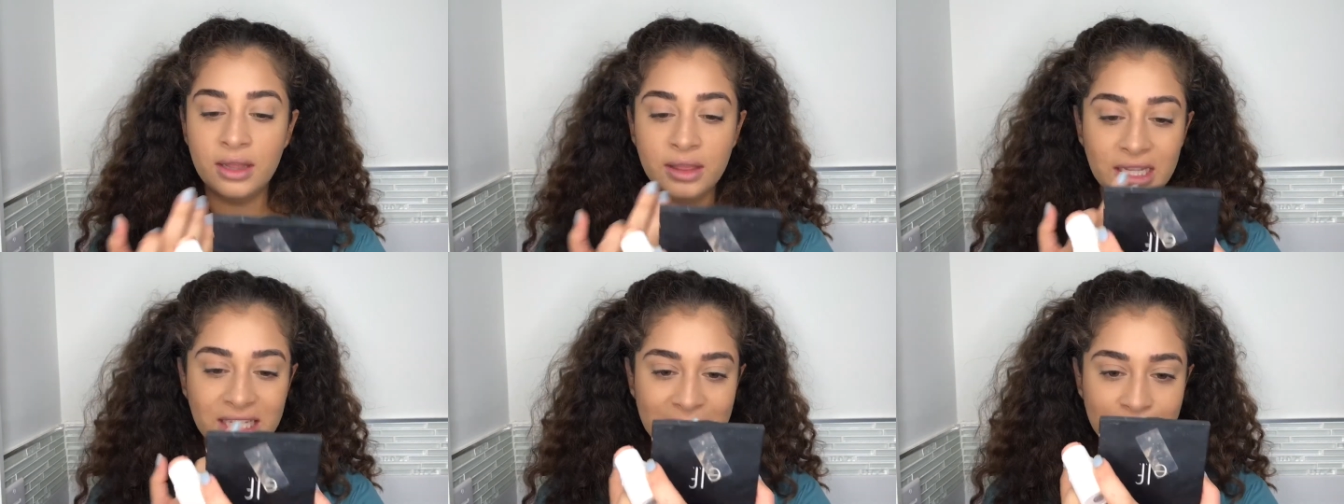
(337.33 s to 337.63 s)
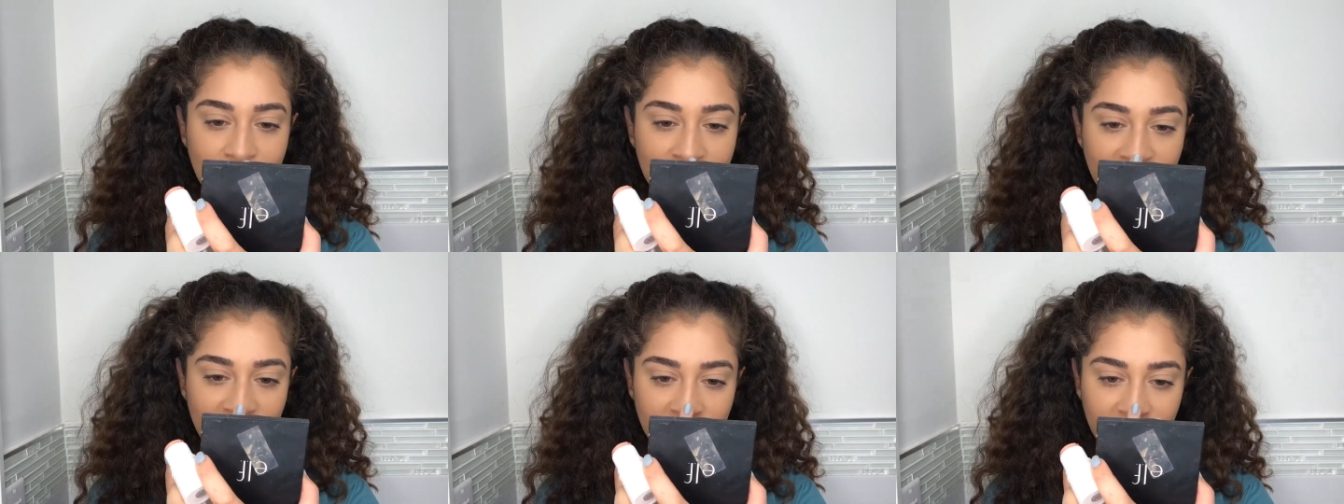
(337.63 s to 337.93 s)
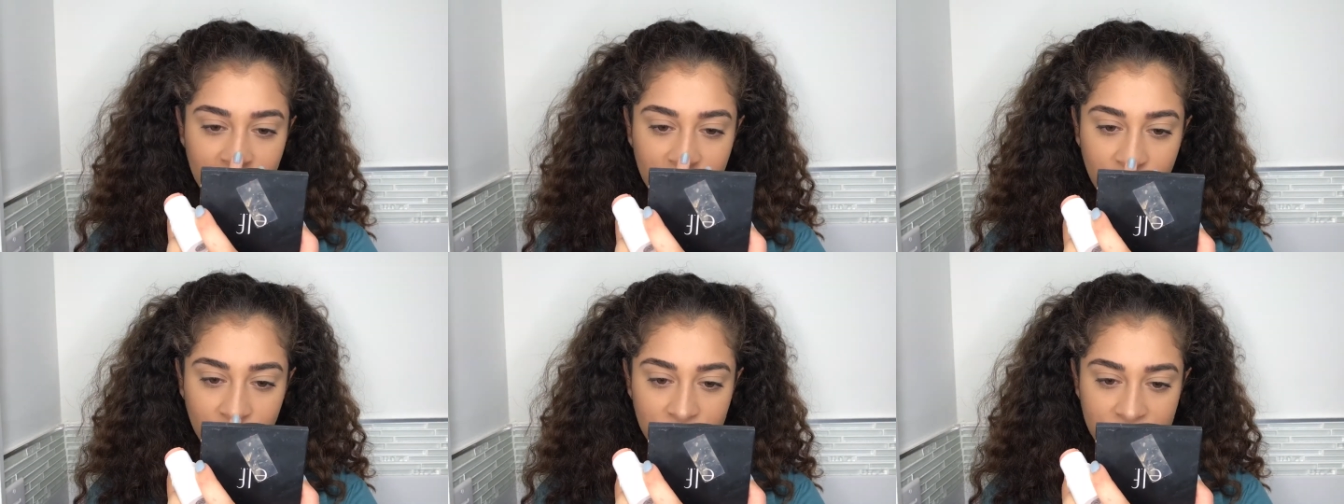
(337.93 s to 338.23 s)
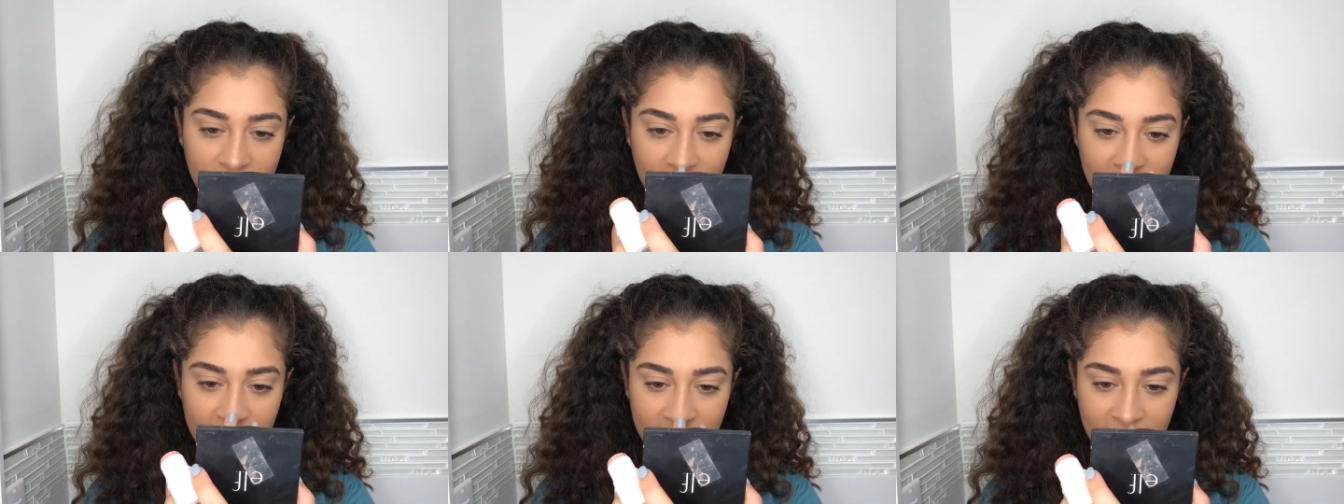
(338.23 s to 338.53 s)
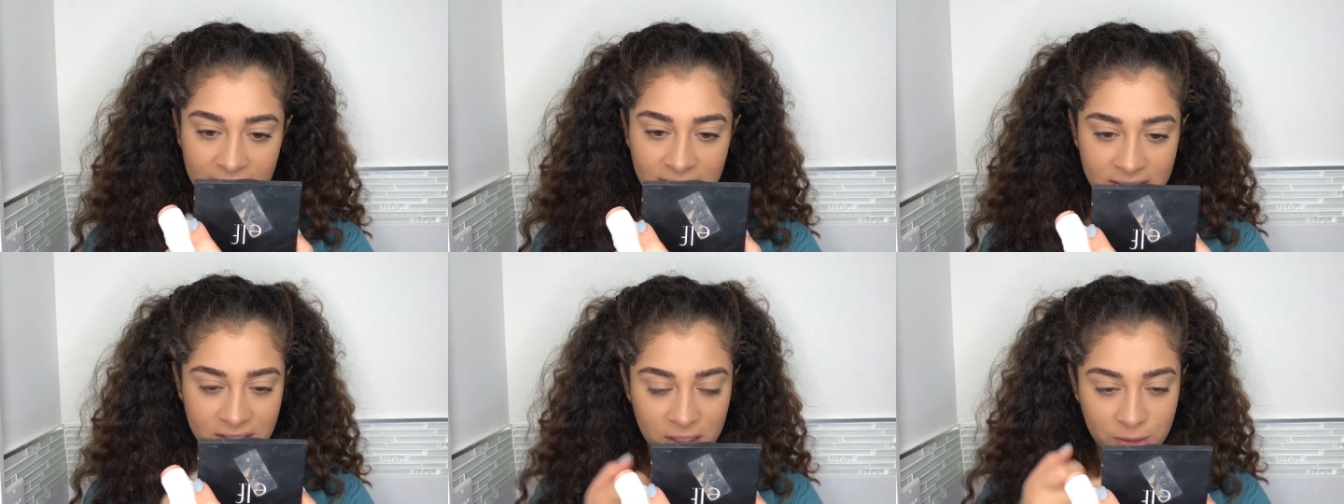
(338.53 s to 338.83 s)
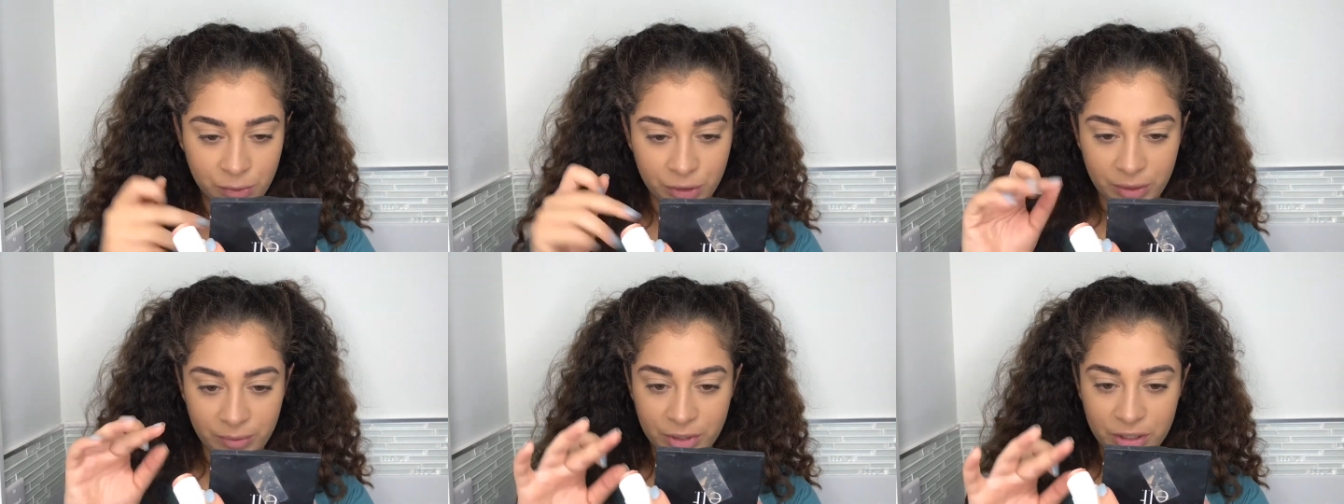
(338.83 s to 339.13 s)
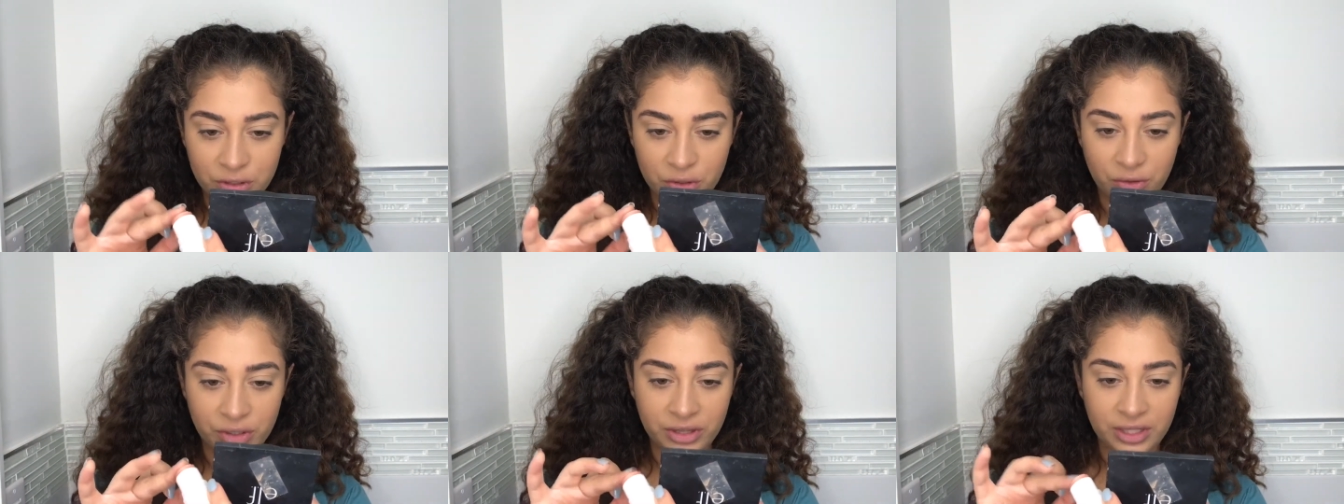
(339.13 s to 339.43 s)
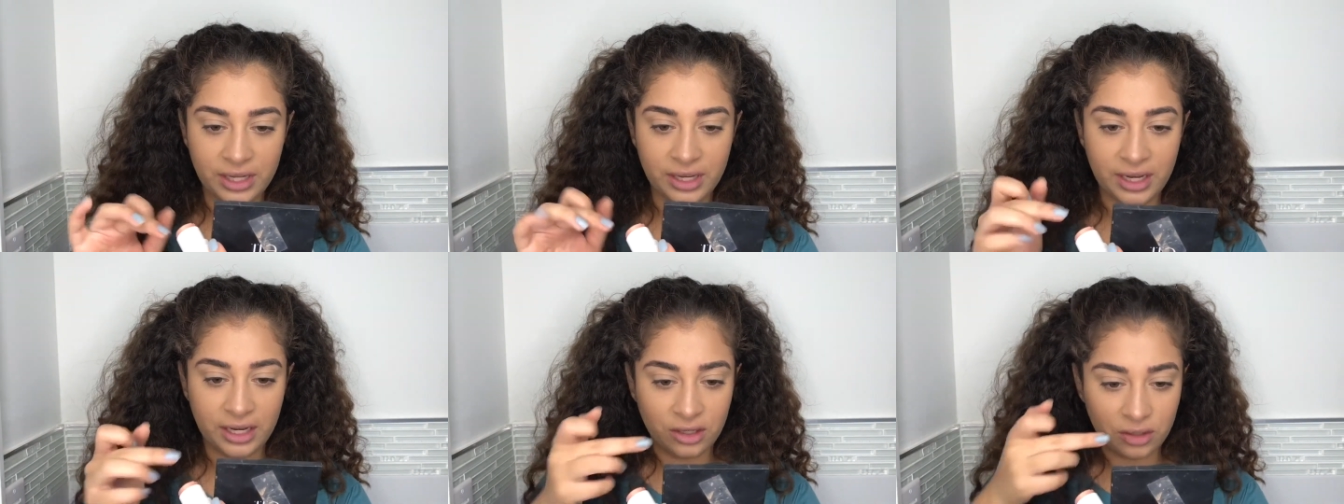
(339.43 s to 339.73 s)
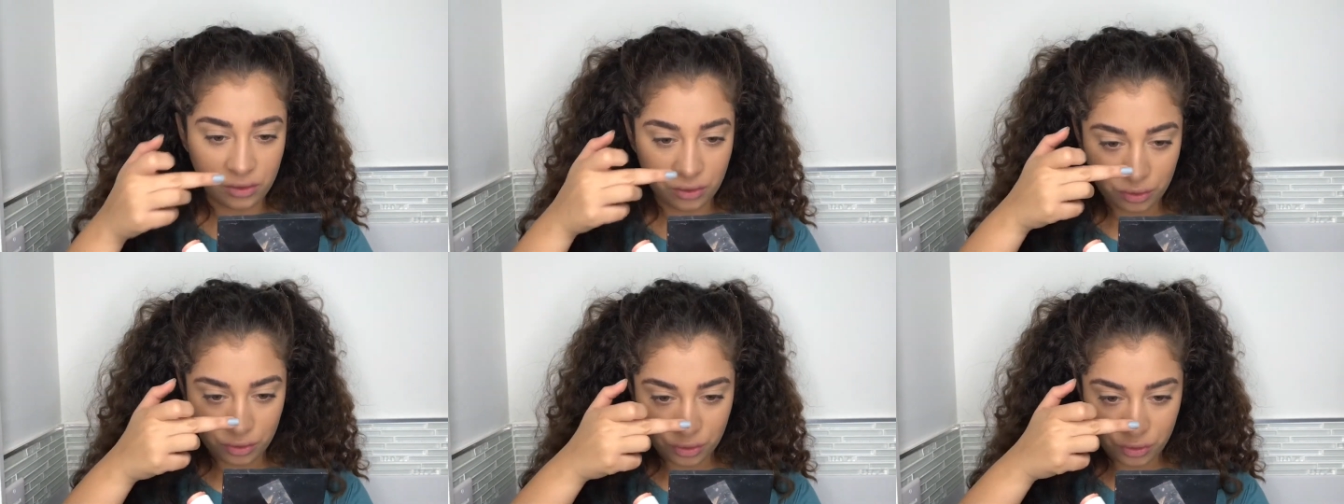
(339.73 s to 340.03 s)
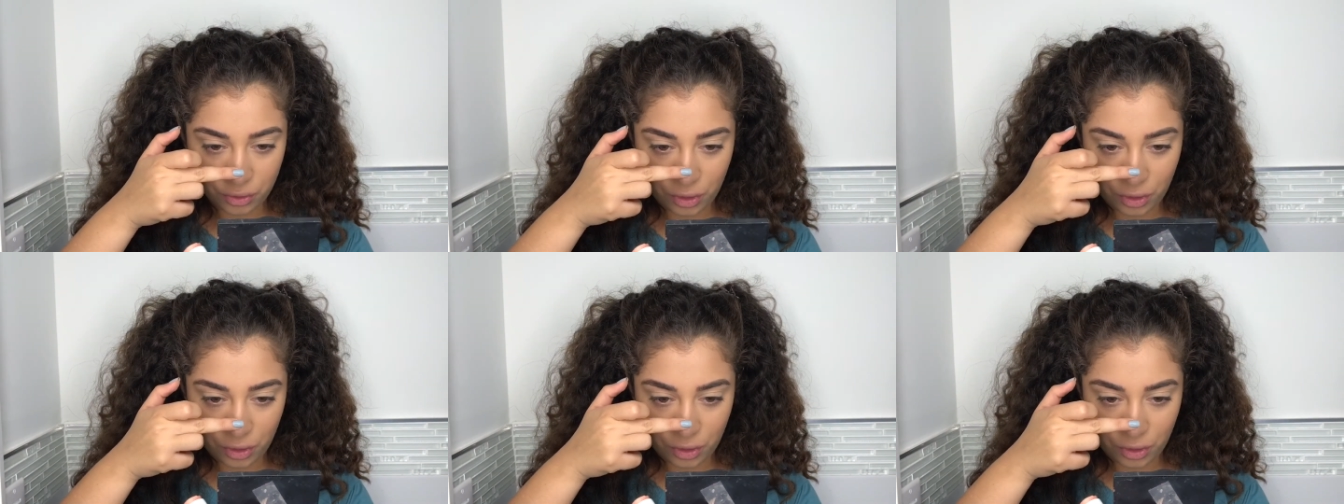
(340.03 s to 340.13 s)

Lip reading: This is my favorite nose highlight. This is pretty much the only thing I use.